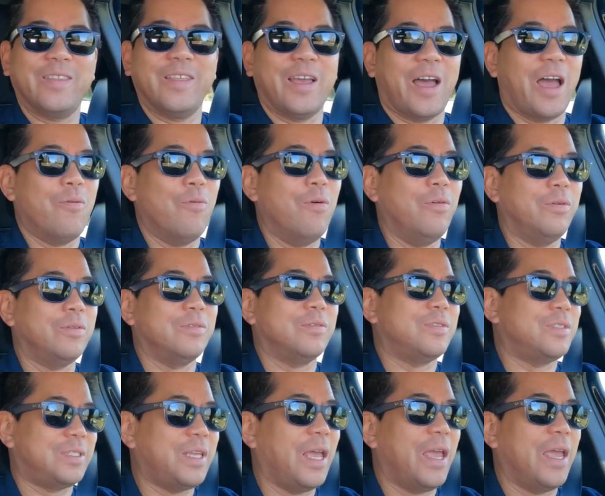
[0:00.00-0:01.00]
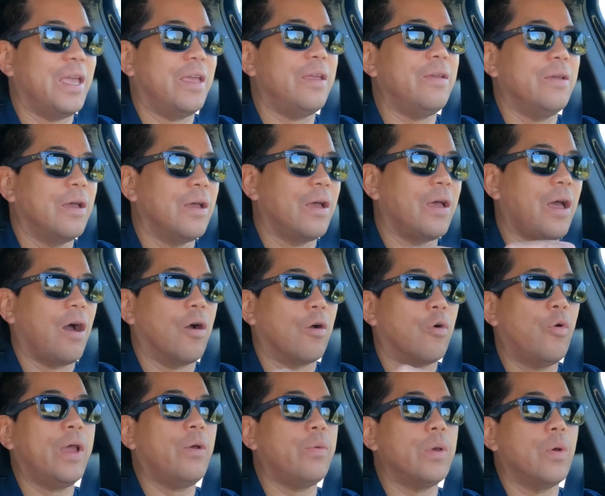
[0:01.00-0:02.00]
I won't say how
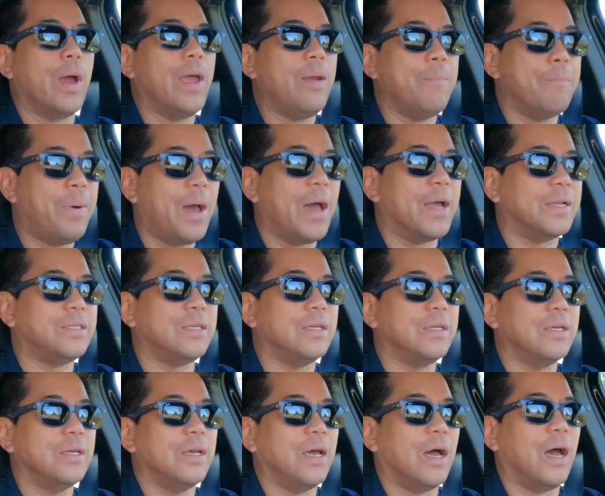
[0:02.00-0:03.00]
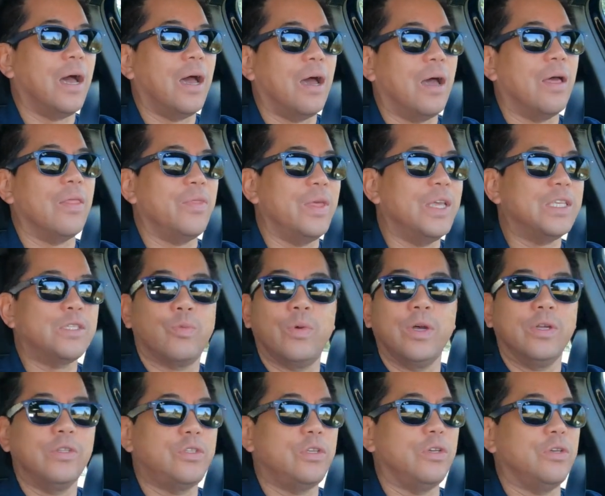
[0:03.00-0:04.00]
quick we went, but this
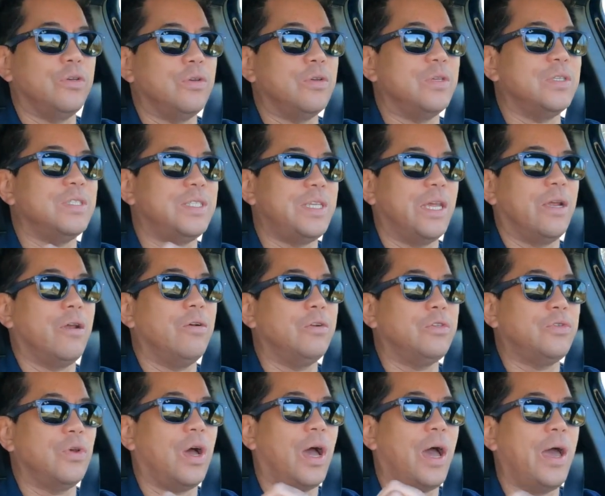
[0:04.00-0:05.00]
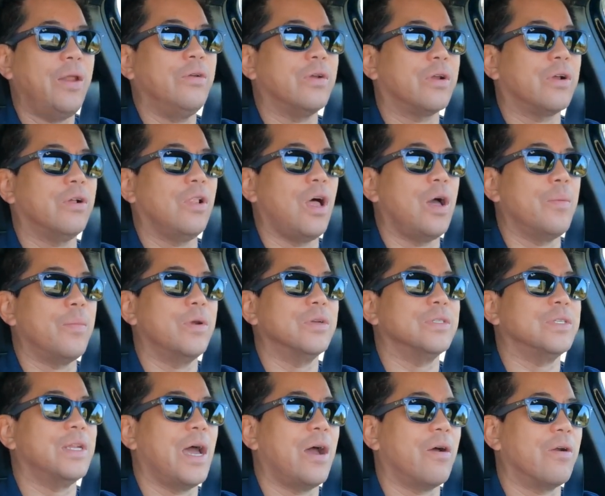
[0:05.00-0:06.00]
will do 0 to 100 kilometers
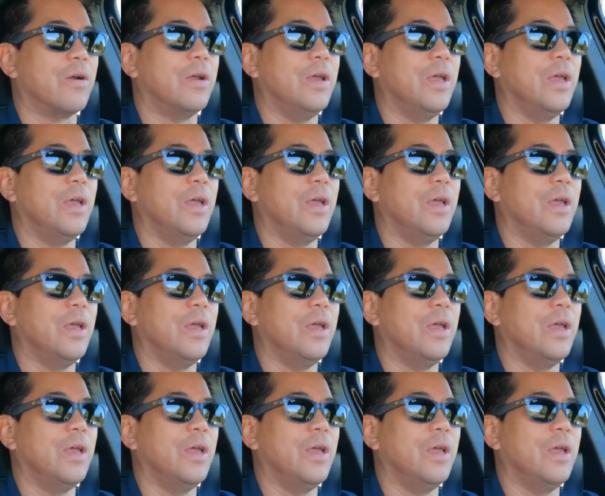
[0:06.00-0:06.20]
an hour